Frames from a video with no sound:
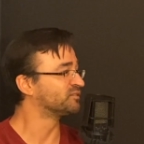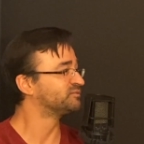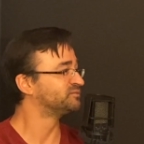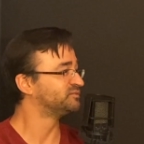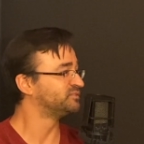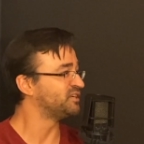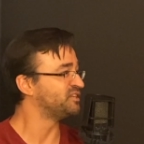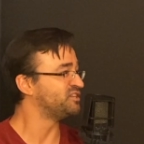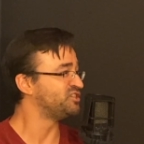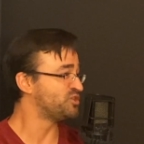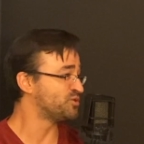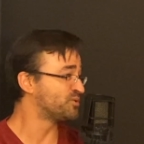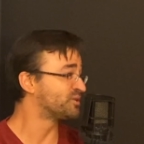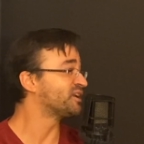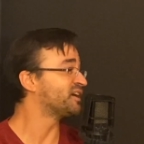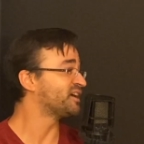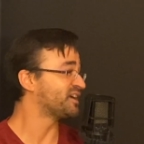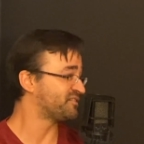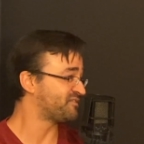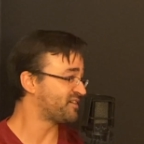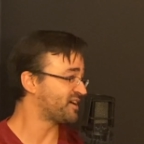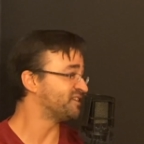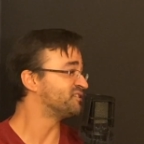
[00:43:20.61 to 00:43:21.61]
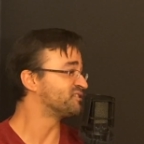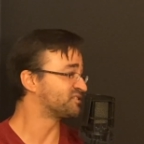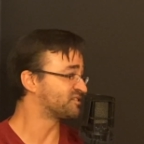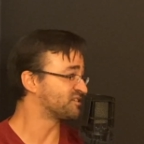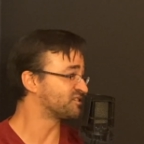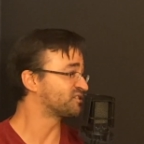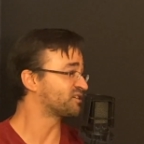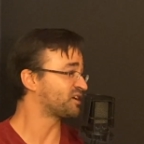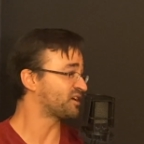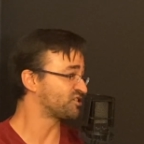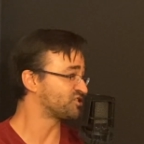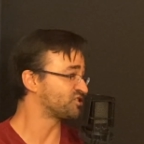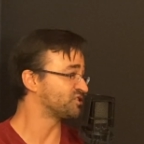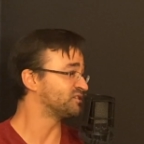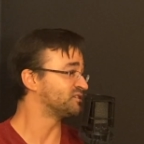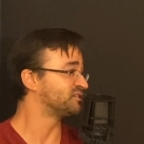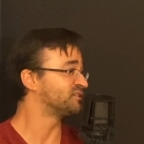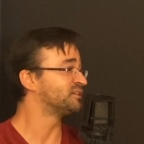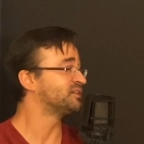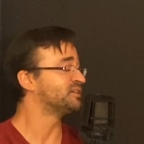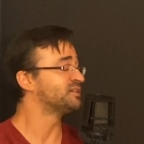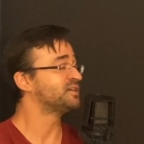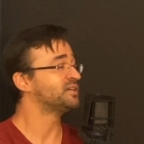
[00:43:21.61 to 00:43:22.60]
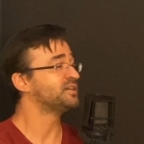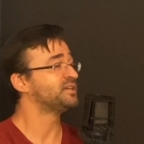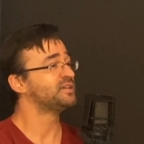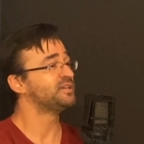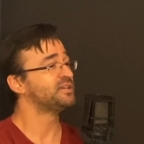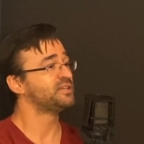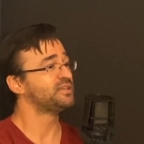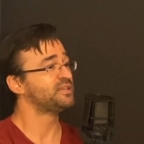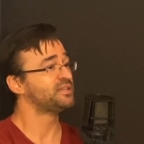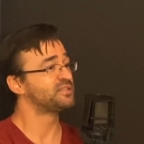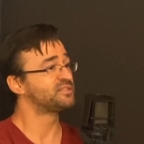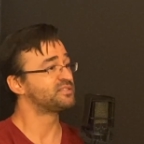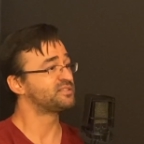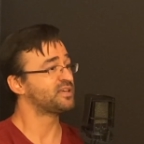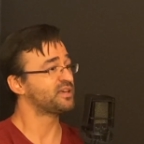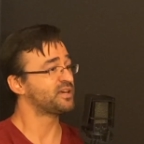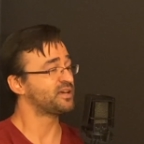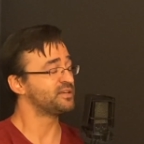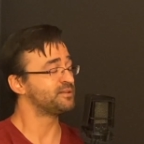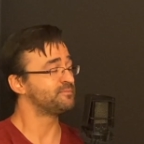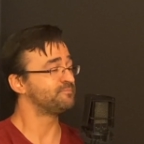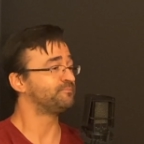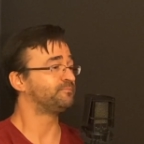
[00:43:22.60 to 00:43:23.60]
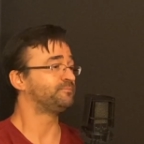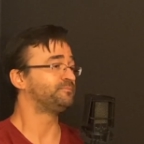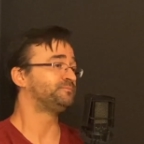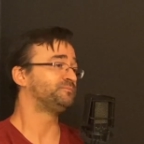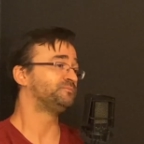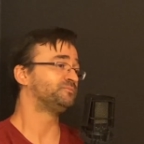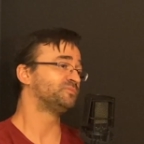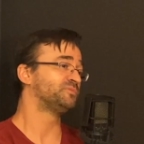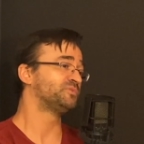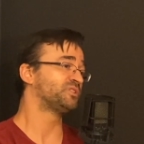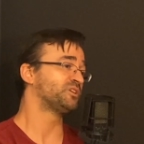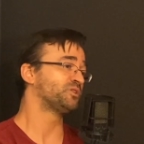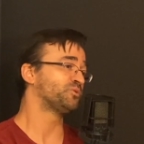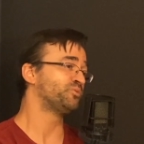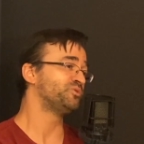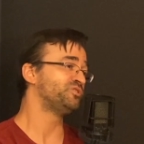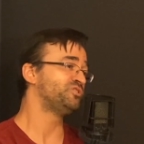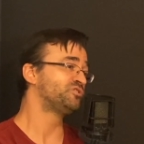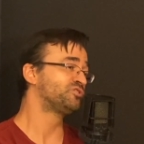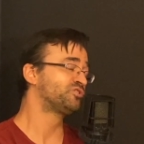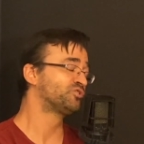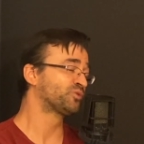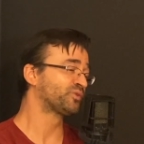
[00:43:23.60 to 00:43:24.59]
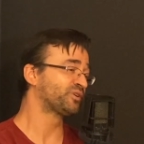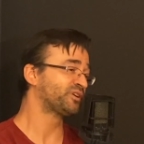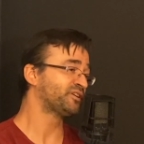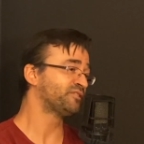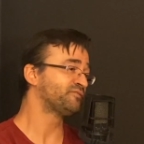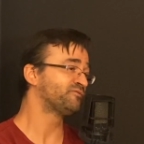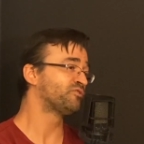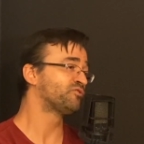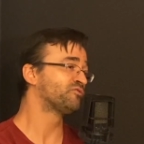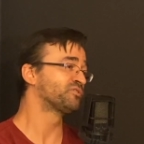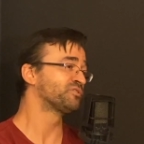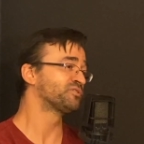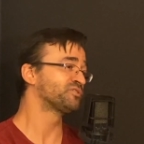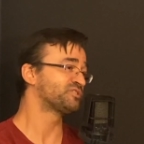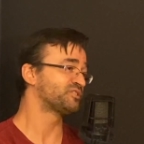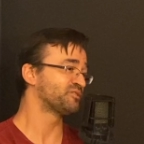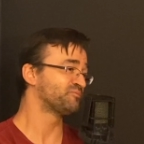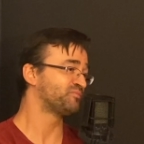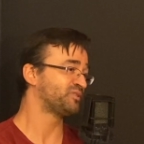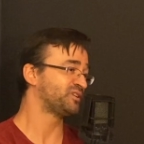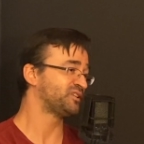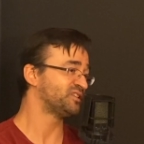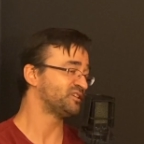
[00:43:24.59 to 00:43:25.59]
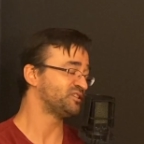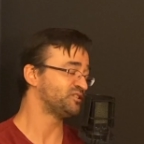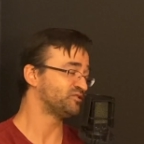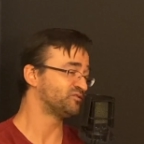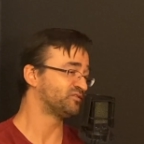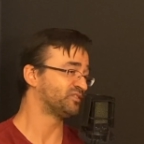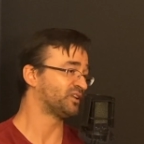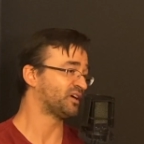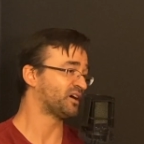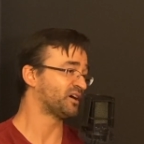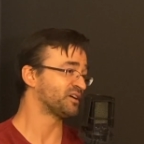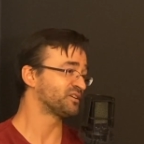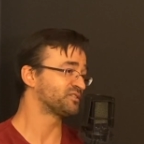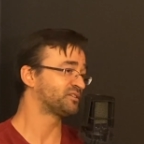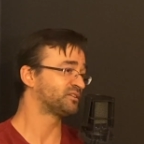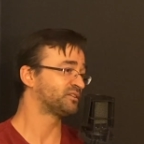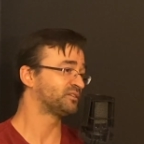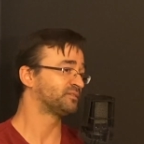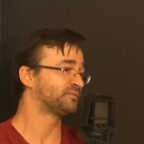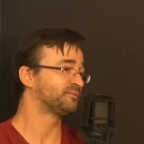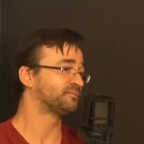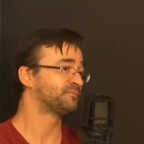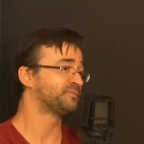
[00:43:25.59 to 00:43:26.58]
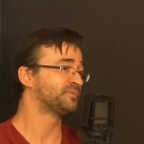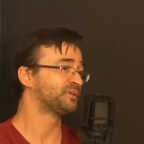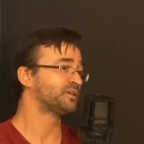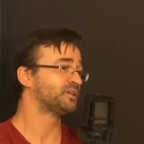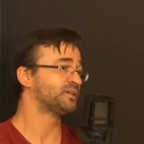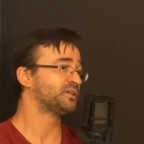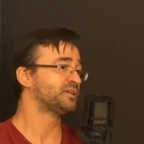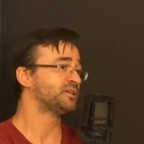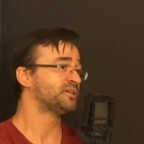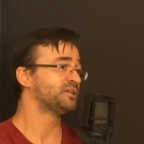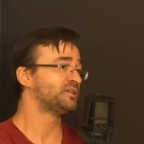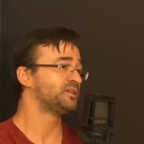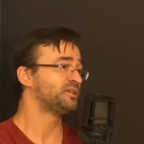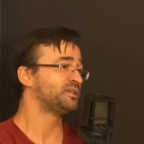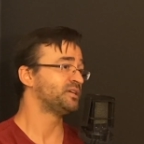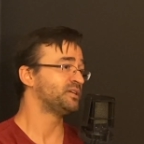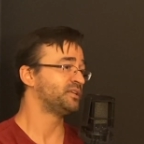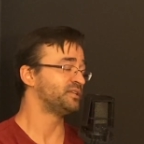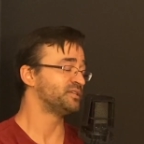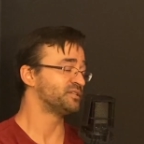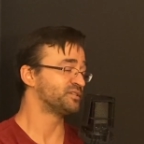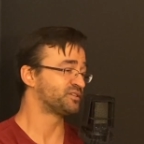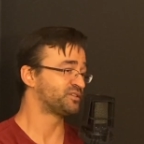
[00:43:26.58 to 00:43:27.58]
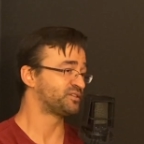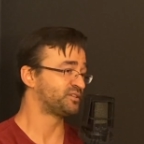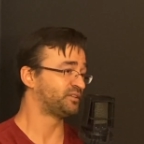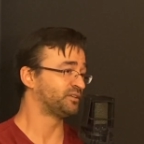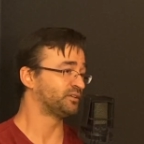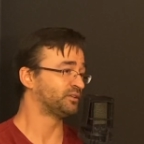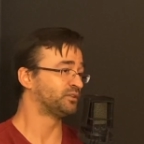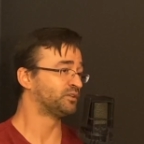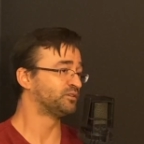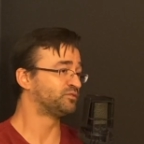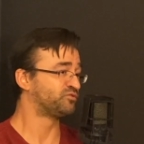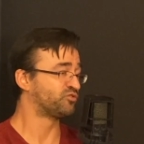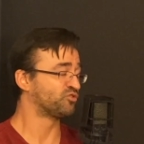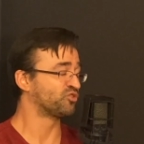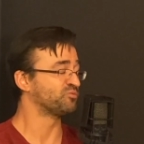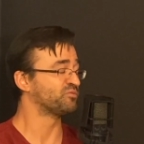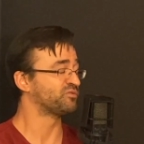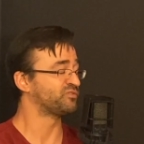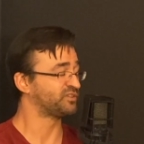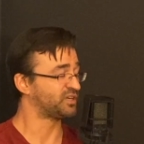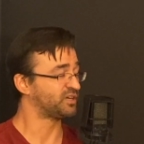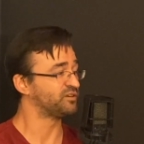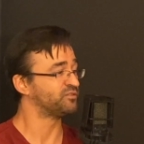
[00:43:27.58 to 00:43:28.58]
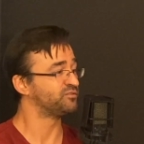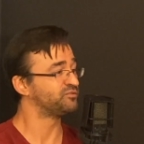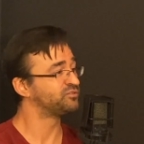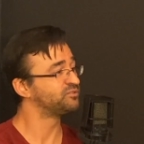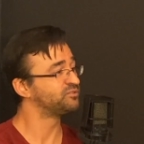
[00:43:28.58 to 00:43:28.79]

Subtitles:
Mm-hmm. And you and I have had this discussion, is that when you grieve over somebody that you've lost, it is still a form of love.